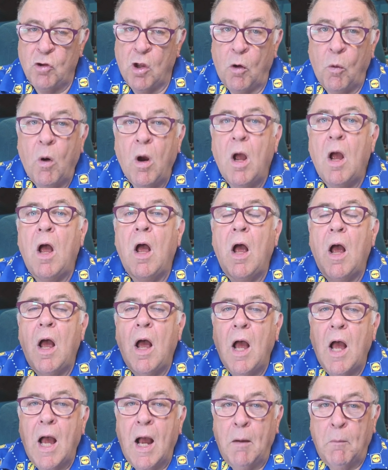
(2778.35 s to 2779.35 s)
So
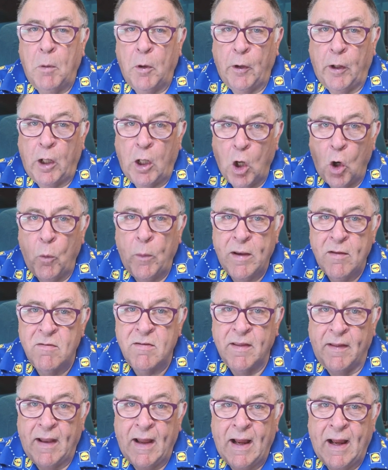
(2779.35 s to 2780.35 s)
I'm going to go
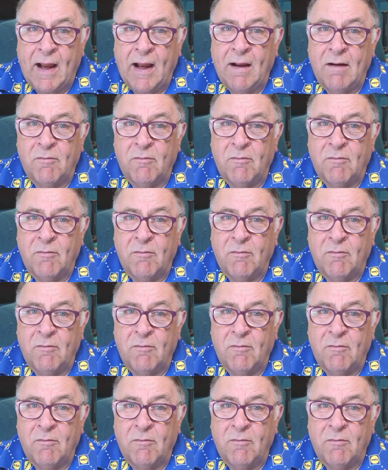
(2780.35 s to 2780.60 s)
into that.